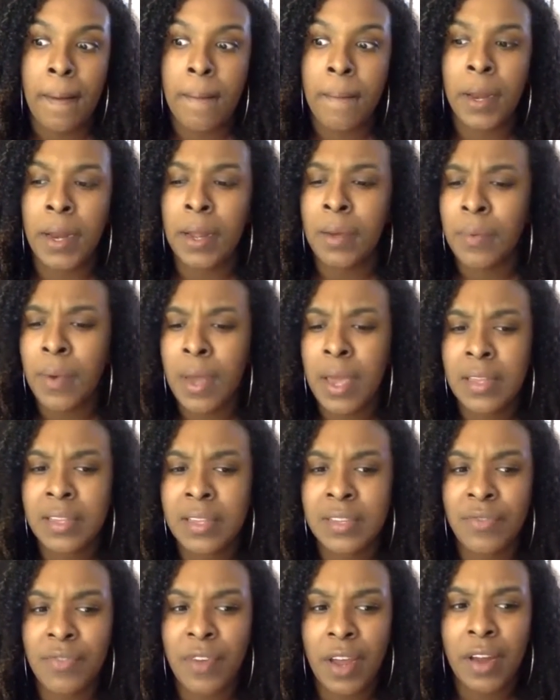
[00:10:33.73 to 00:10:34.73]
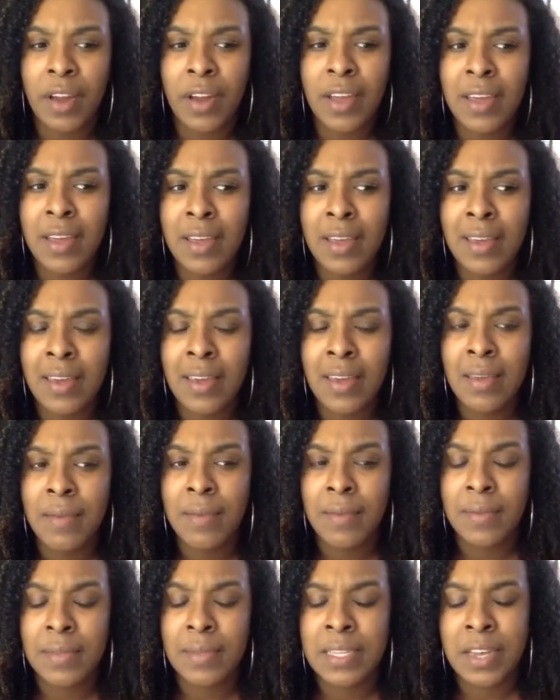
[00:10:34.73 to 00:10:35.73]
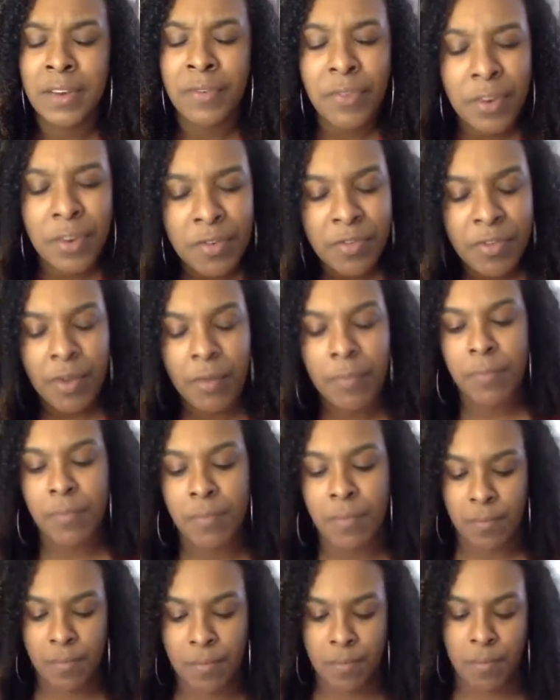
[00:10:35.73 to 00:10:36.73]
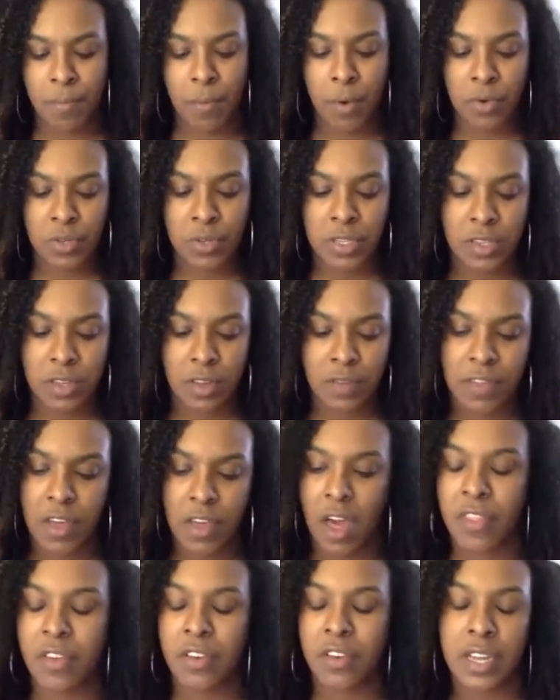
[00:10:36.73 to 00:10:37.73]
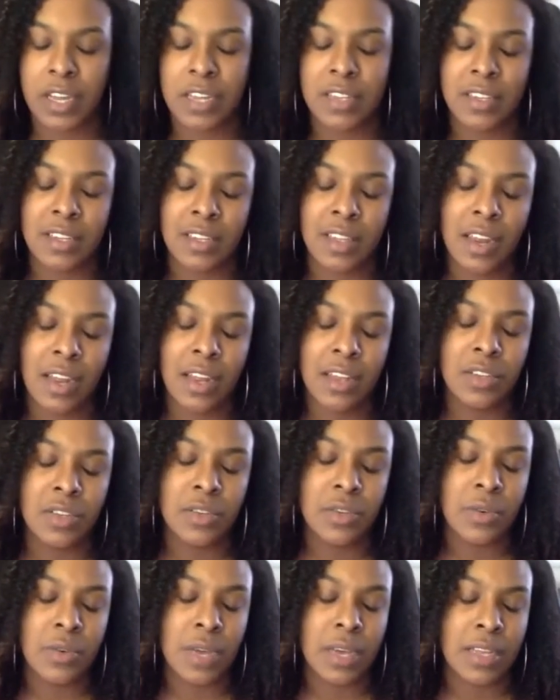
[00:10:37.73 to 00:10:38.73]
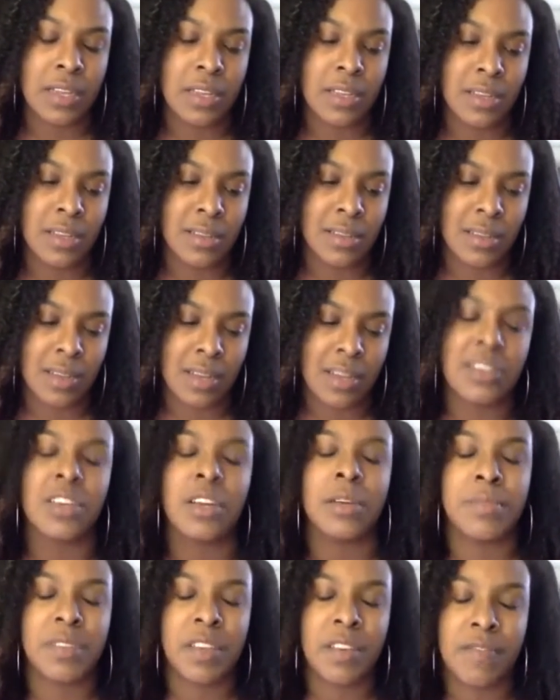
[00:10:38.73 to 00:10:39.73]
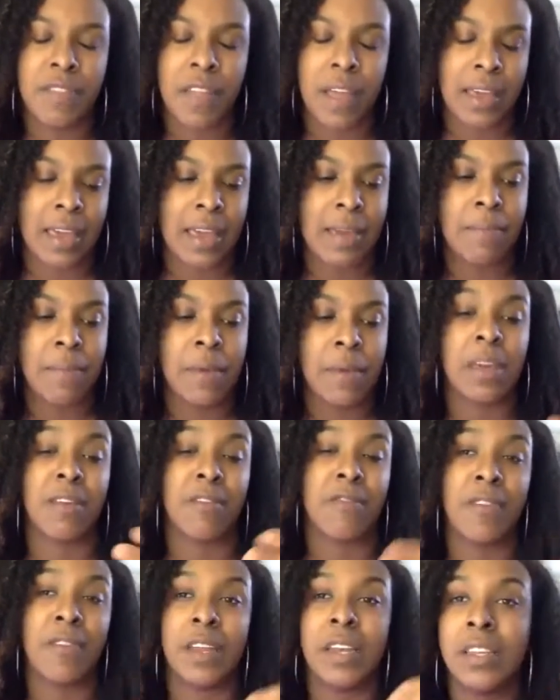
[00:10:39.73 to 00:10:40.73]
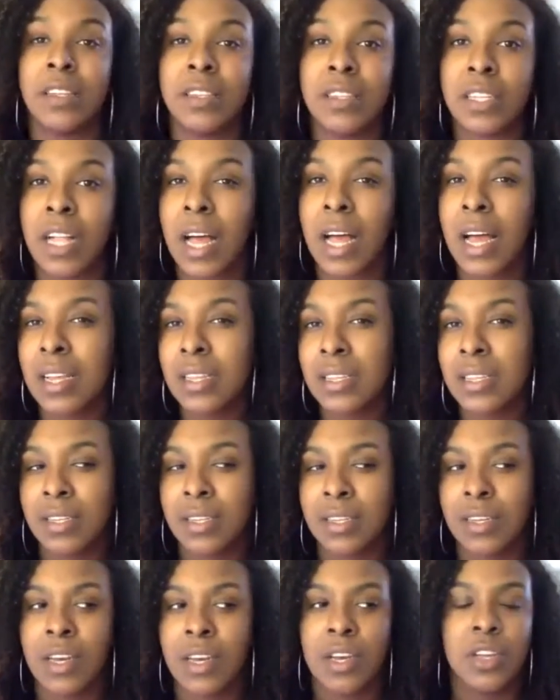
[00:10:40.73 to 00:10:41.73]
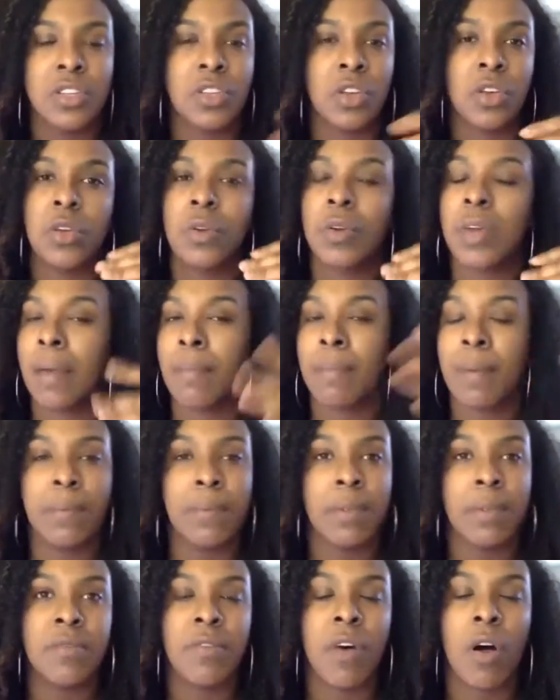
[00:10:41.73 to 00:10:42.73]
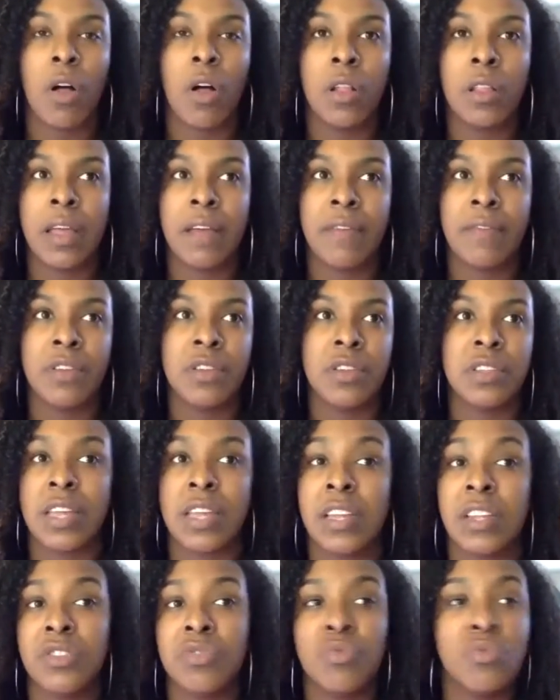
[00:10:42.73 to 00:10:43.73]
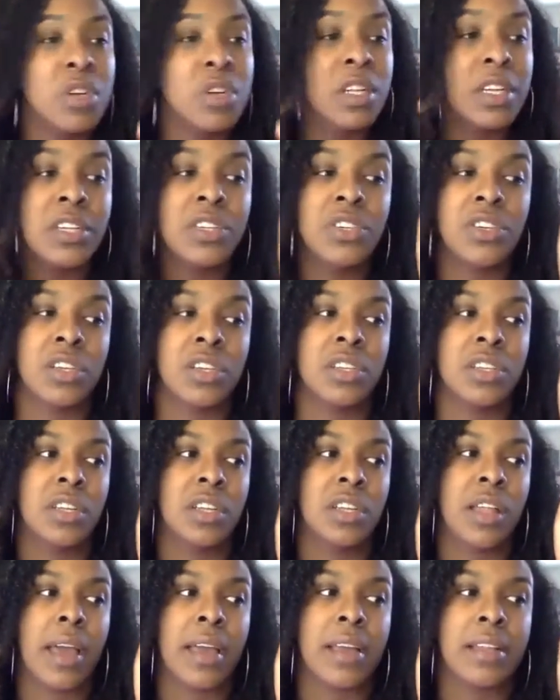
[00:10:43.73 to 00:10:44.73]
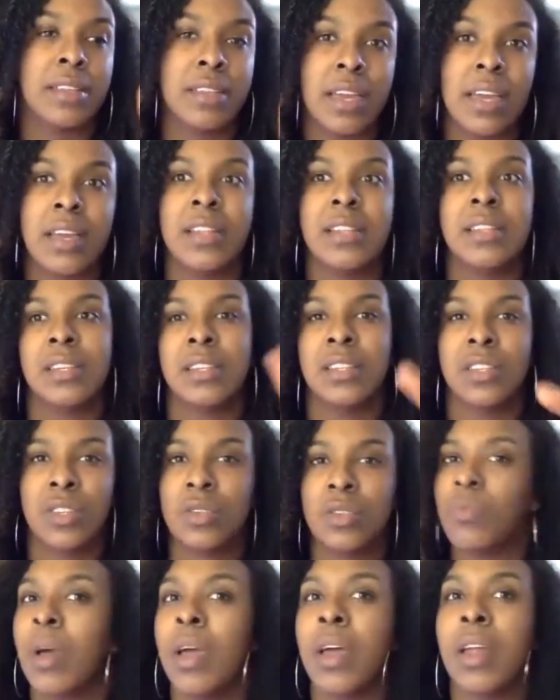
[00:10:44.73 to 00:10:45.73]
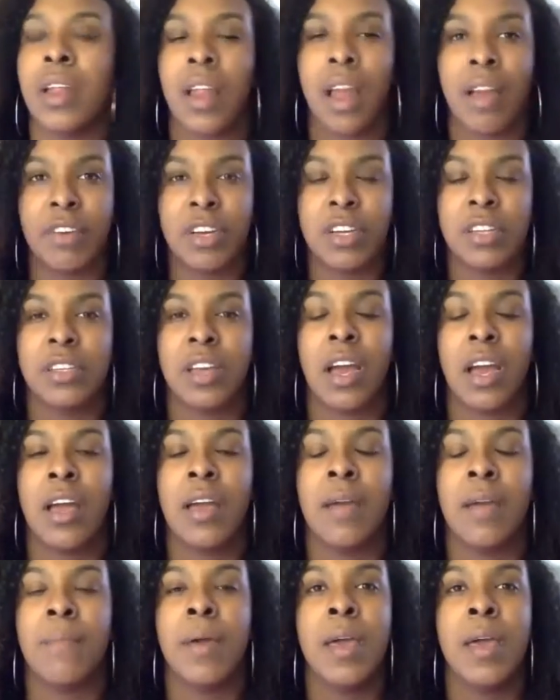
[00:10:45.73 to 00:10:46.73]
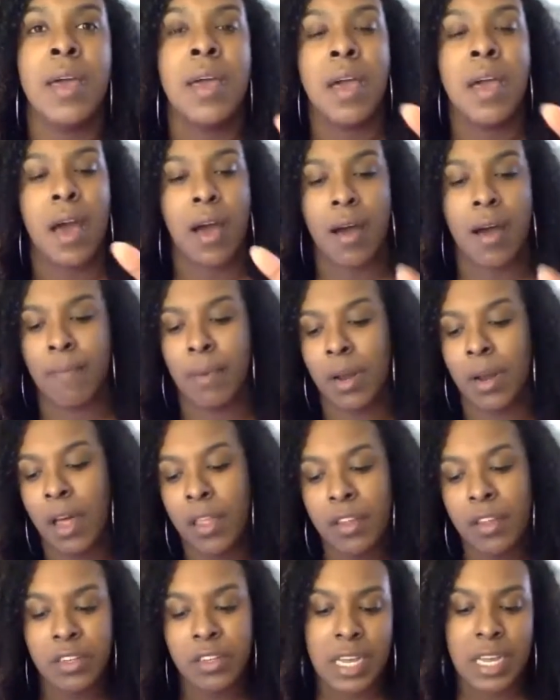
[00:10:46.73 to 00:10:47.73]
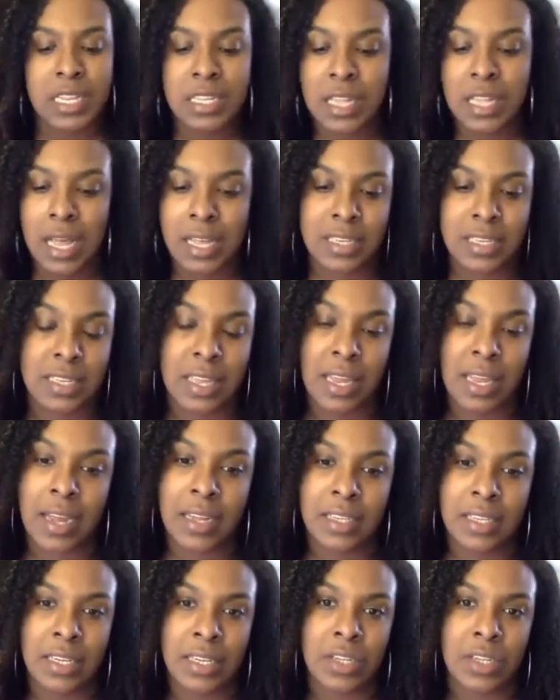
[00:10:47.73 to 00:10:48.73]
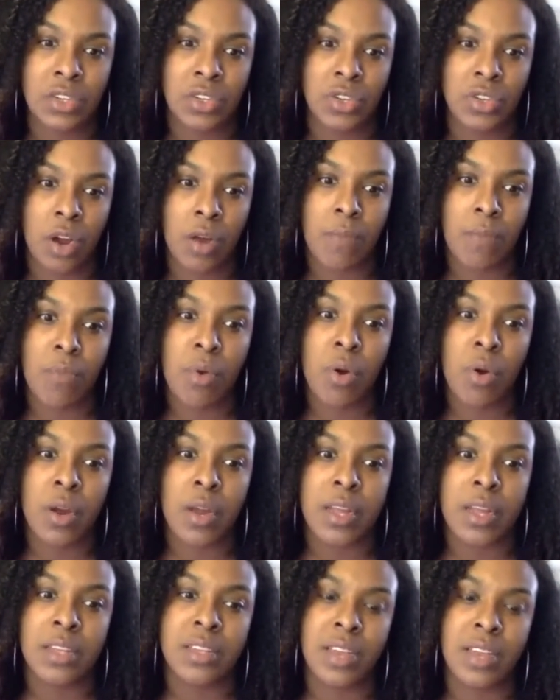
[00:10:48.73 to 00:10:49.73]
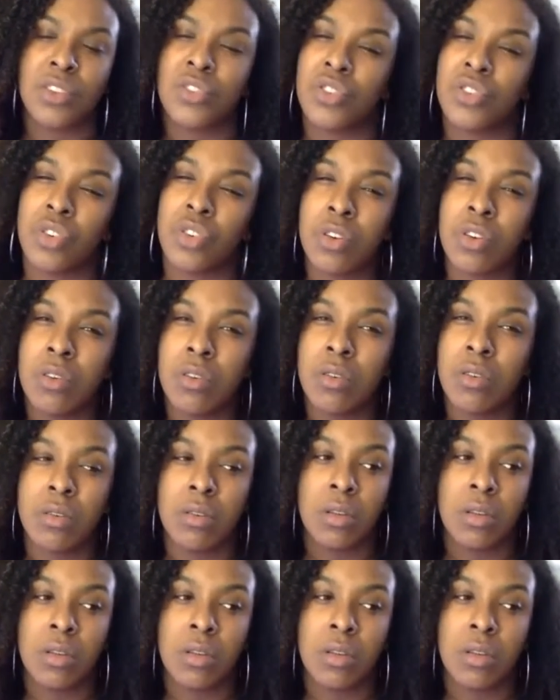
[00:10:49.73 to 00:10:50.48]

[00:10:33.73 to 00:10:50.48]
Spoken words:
But it's very different from most of the other dancing that I do, and in terms of like it being a fitness class. So you get people of all levels, and it's really just to like dance and sweat and have a good time. But other dance classes that I teach are more intentional.